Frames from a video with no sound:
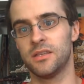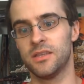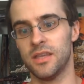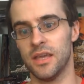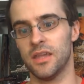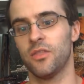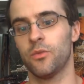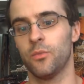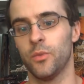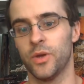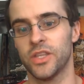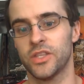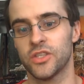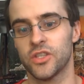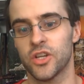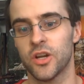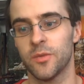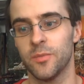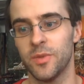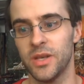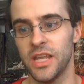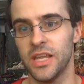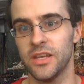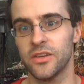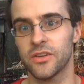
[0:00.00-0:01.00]
Deathwing
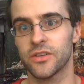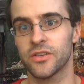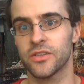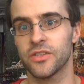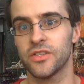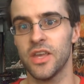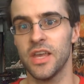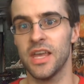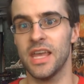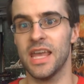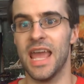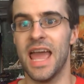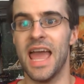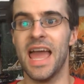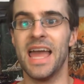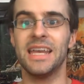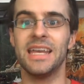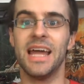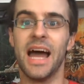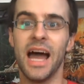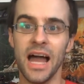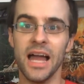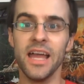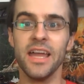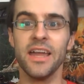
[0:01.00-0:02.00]
Terminators,
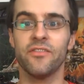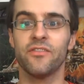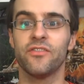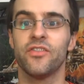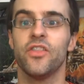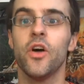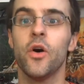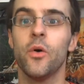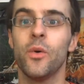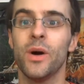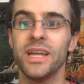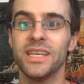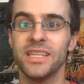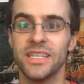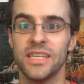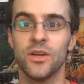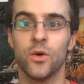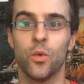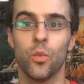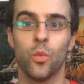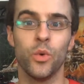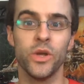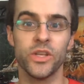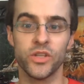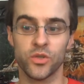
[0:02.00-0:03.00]
and I have no
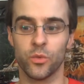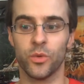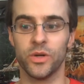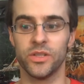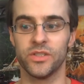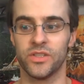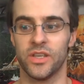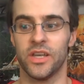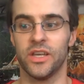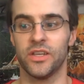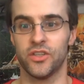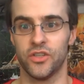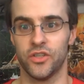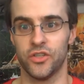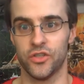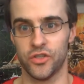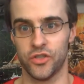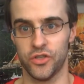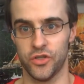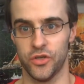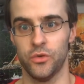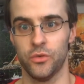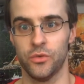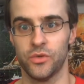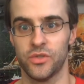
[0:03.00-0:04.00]
idea which ones I should
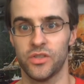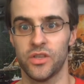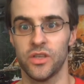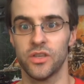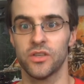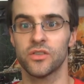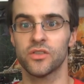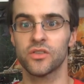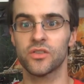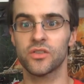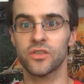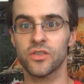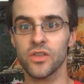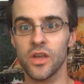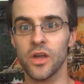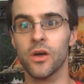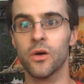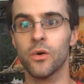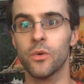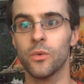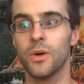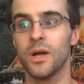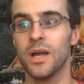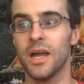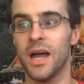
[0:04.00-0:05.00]
choose.
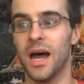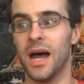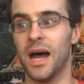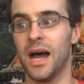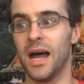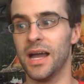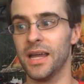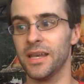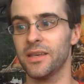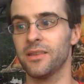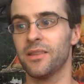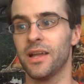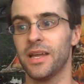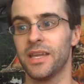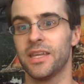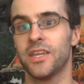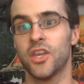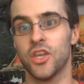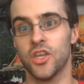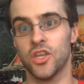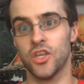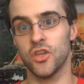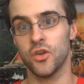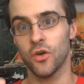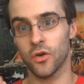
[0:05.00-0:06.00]
So, I'd
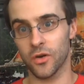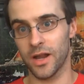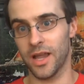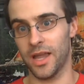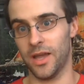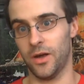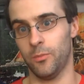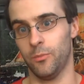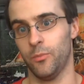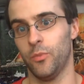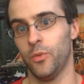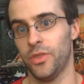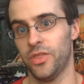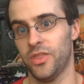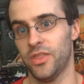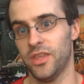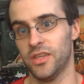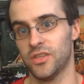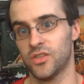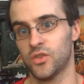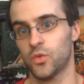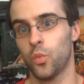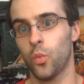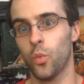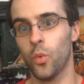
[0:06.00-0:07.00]
like your help with
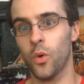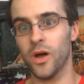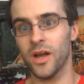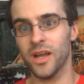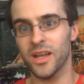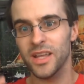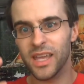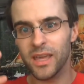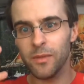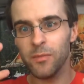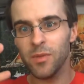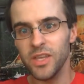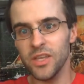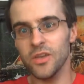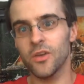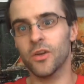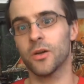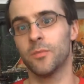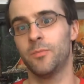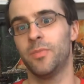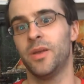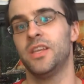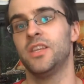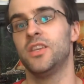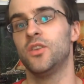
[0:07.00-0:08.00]
this. Give me
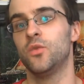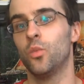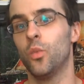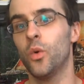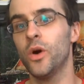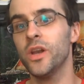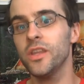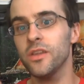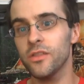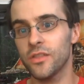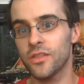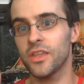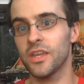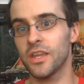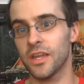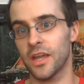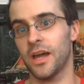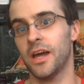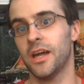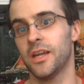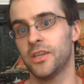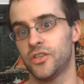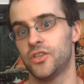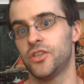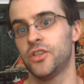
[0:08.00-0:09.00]
your opinion. What do you think
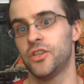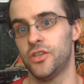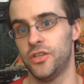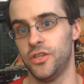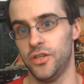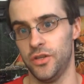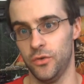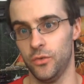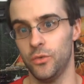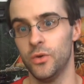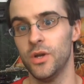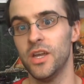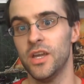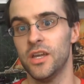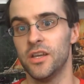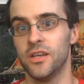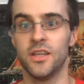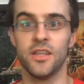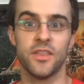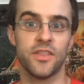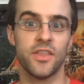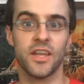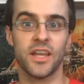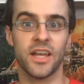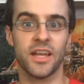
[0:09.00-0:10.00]
I should do?
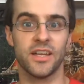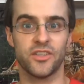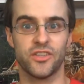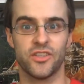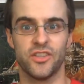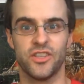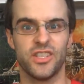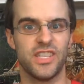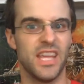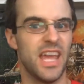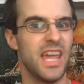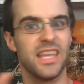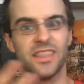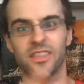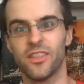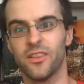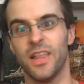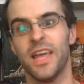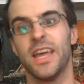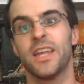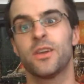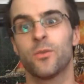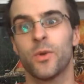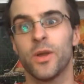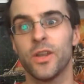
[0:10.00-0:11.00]
Do you think I should take the
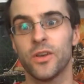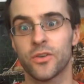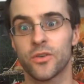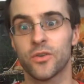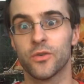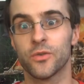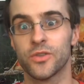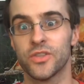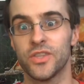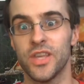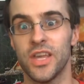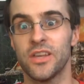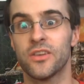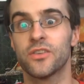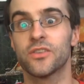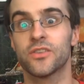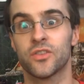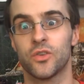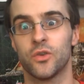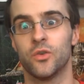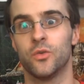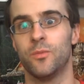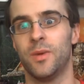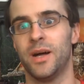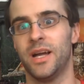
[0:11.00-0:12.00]
Land Raider Crusader
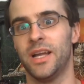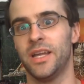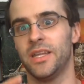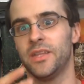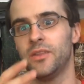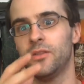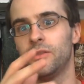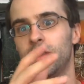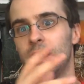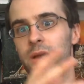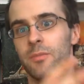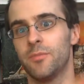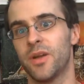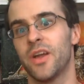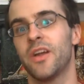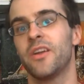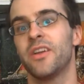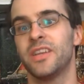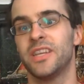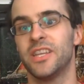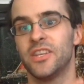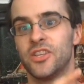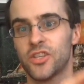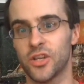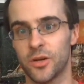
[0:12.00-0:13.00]
so my
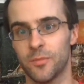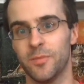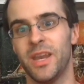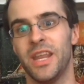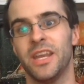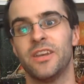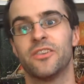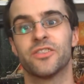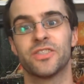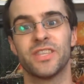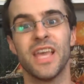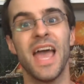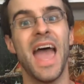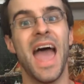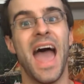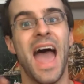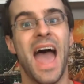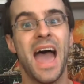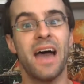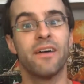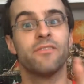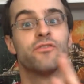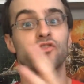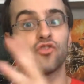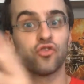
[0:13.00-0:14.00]
Librarian and Terminators
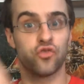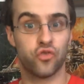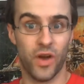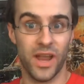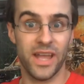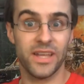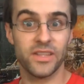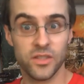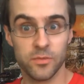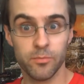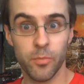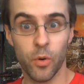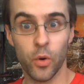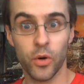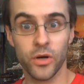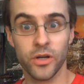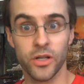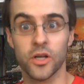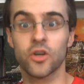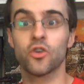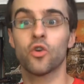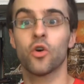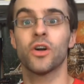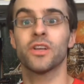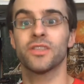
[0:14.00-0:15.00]
have
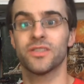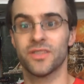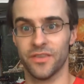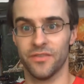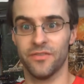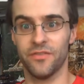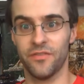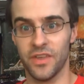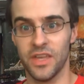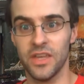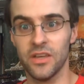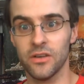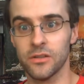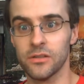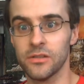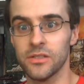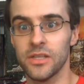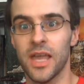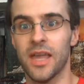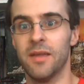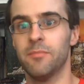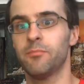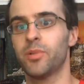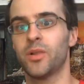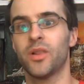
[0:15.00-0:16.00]
transport across the
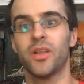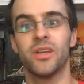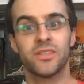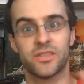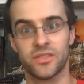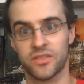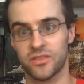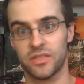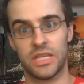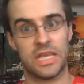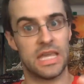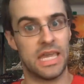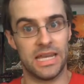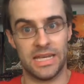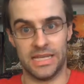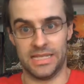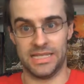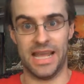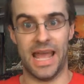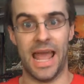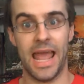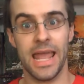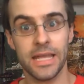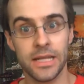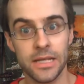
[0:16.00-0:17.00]
field and plus get a
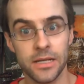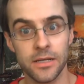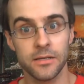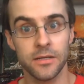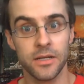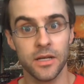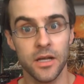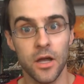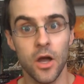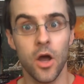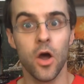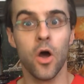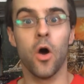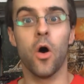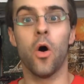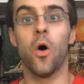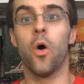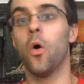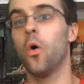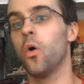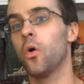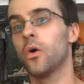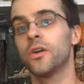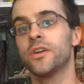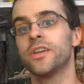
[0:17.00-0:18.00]
tank?
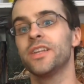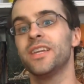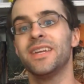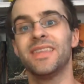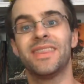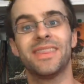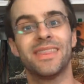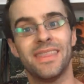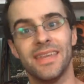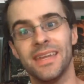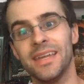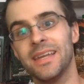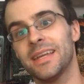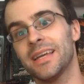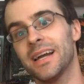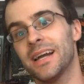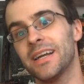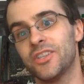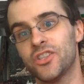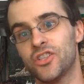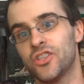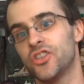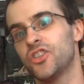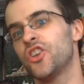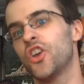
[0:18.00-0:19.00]
Or do you think
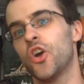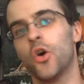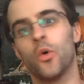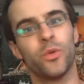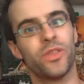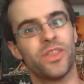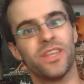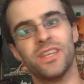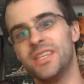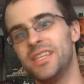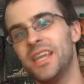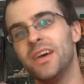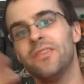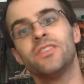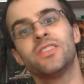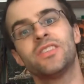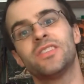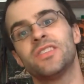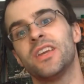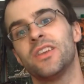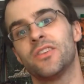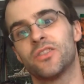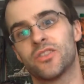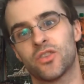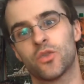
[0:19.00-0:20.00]
I should go with the
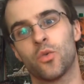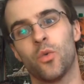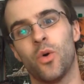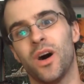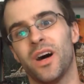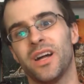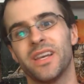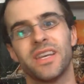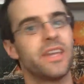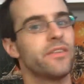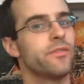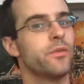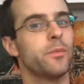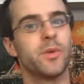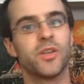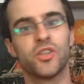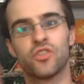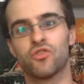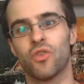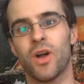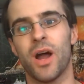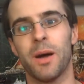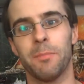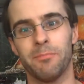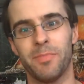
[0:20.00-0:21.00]
Devastator Squad, give them a
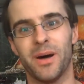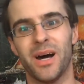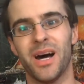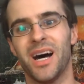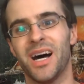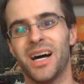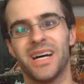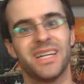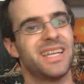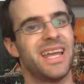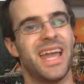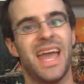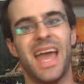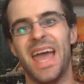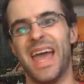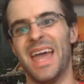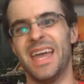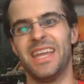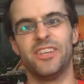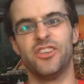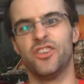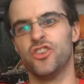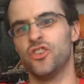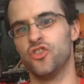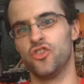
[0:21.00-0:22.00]
drop pod,
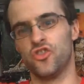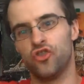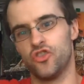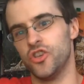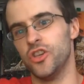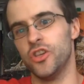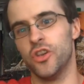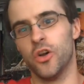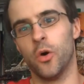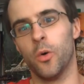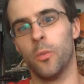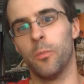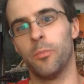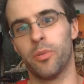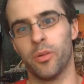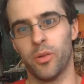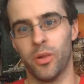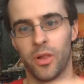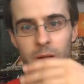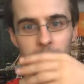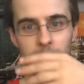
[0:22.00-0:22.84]
and, you know,